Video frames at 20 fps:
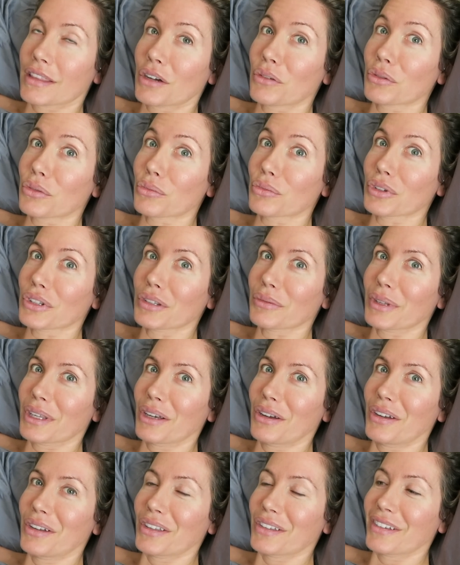That would really
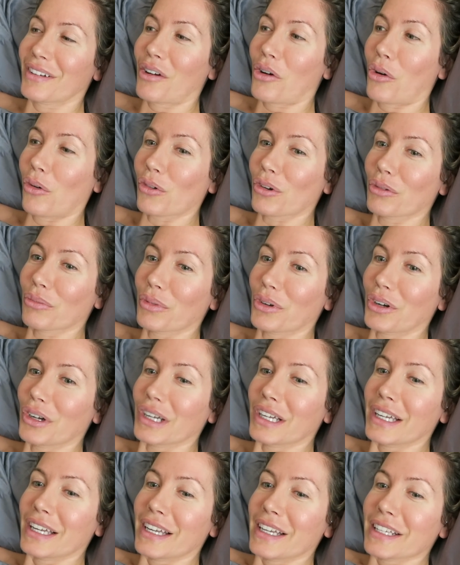be
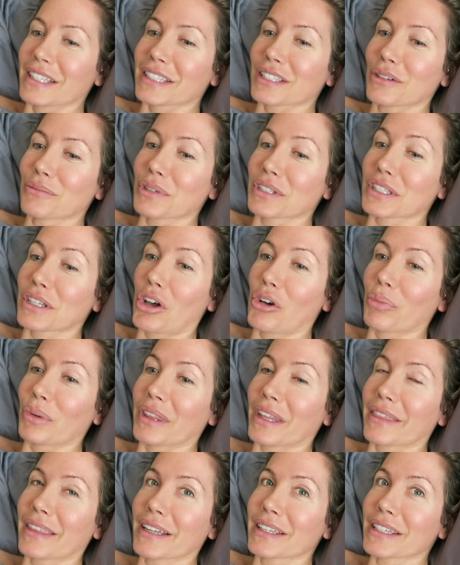horrible. So I'm just
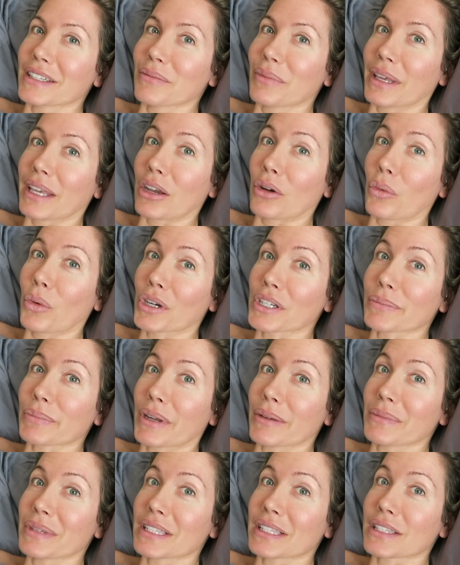hoping that that didn't make it worse
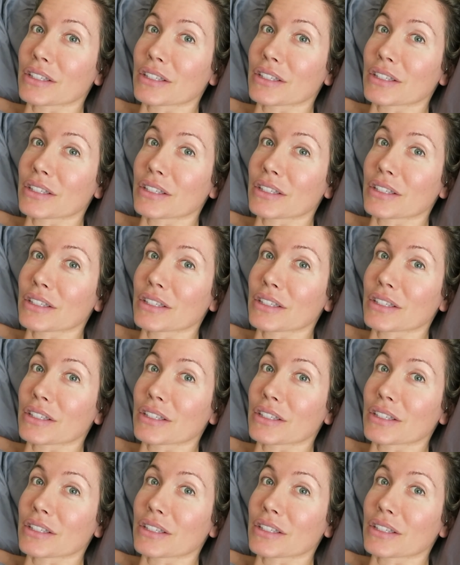by me